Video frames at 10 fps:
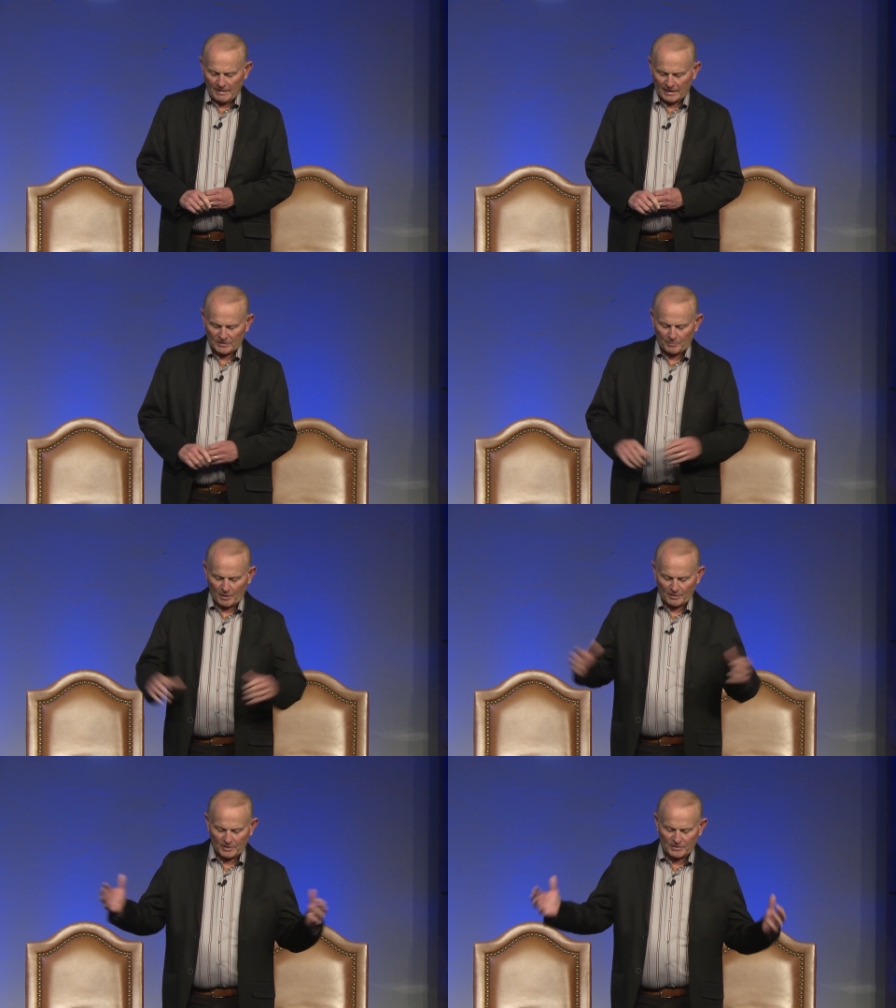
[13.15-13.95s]
As a
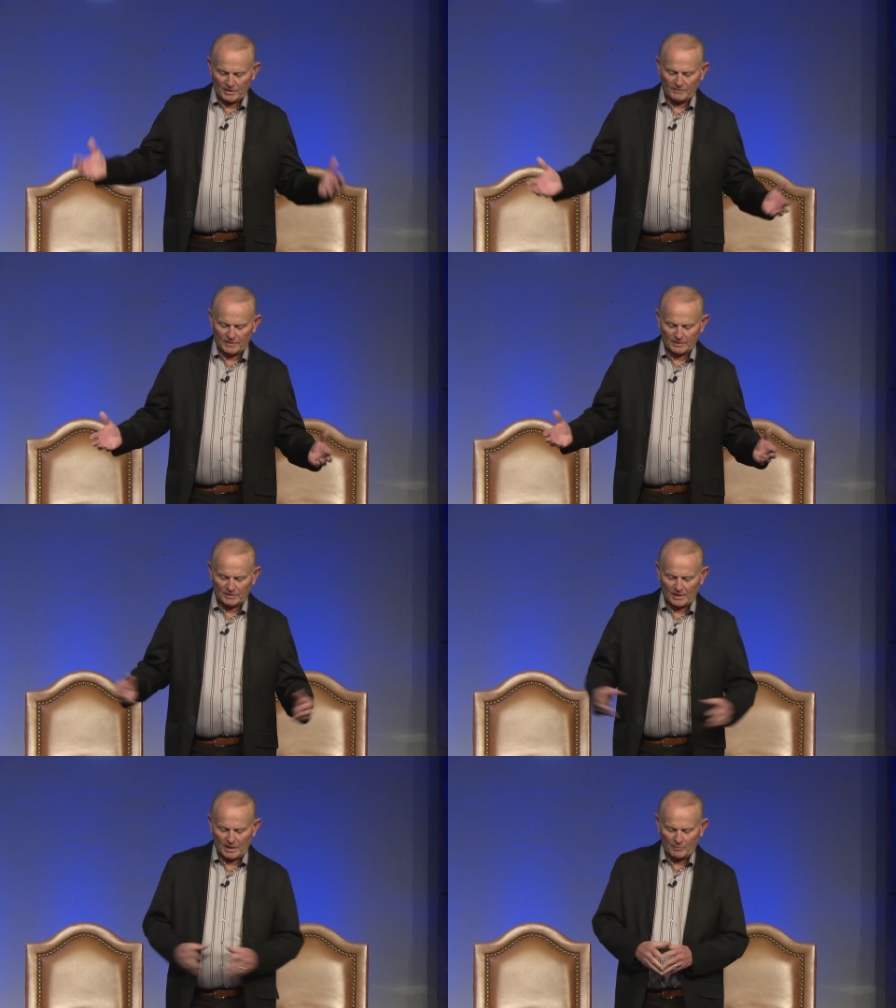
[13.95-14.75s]
part of this evening
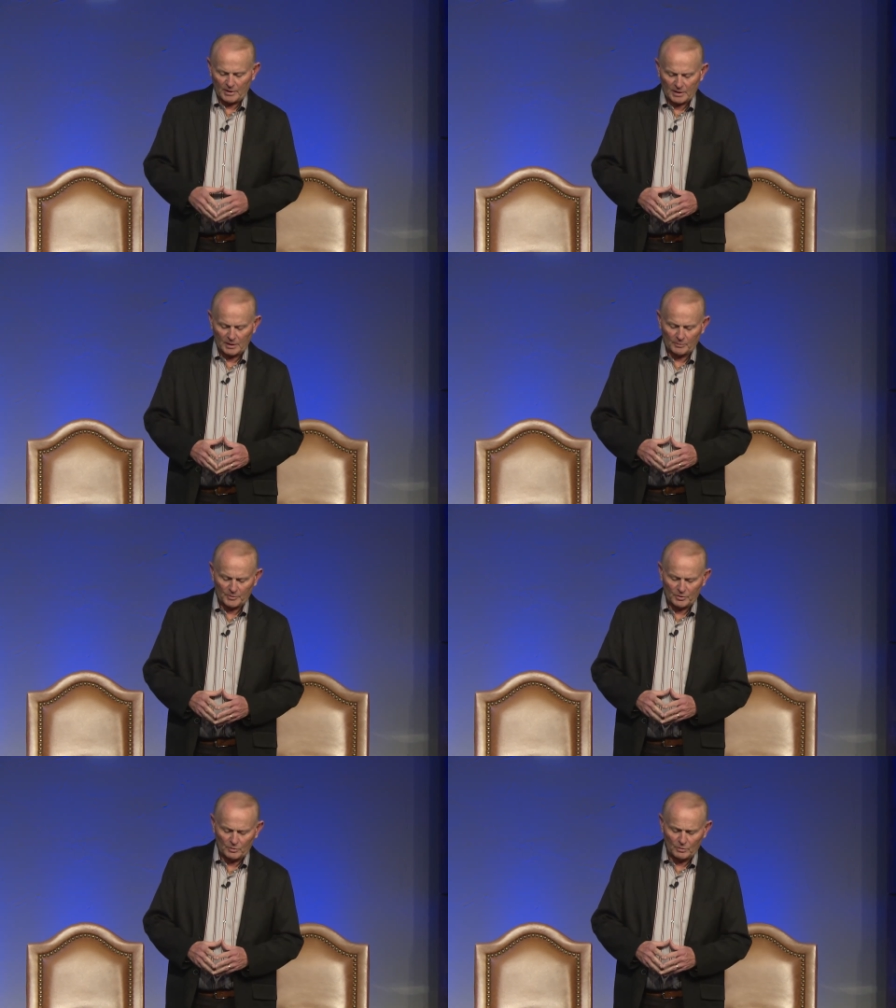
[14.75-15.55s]
tonight, we come
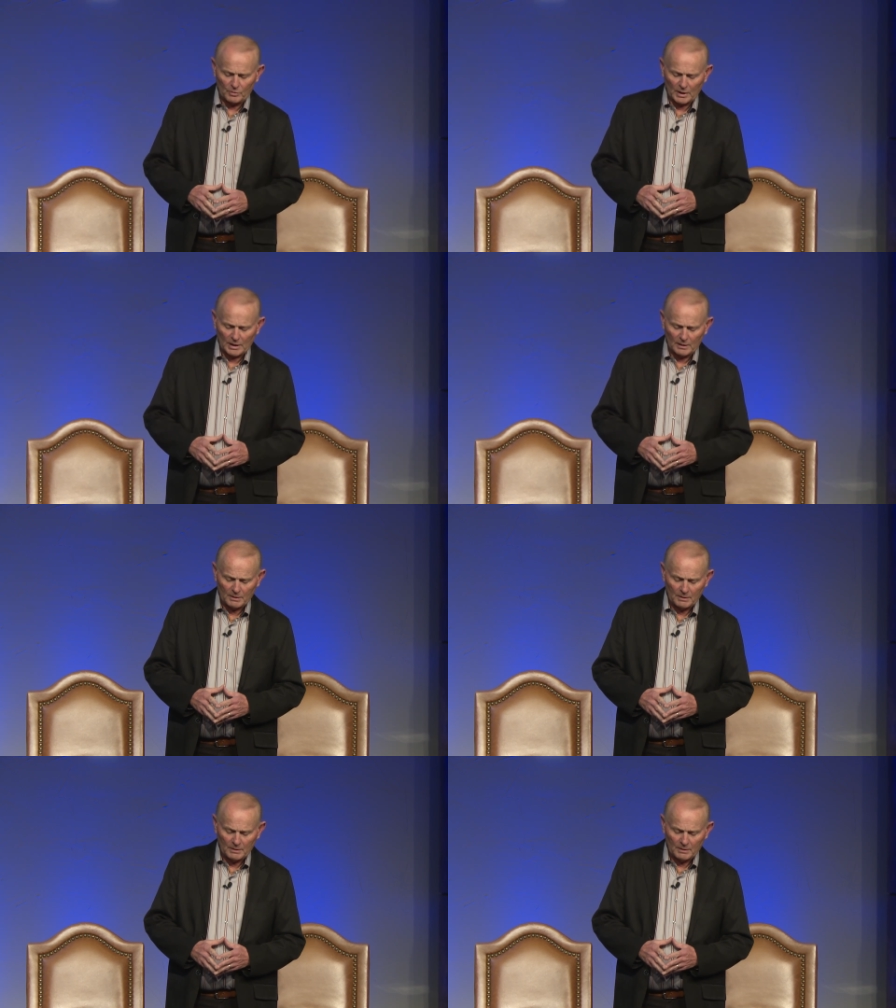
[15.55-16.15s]
to